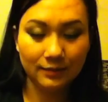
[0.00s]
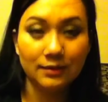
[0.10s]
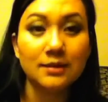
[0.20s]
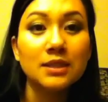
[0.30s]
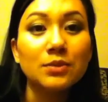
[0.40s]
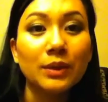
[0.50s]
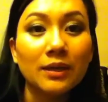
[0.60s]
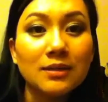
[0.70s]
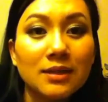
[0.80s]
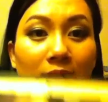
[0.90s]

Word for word: And this is what it looks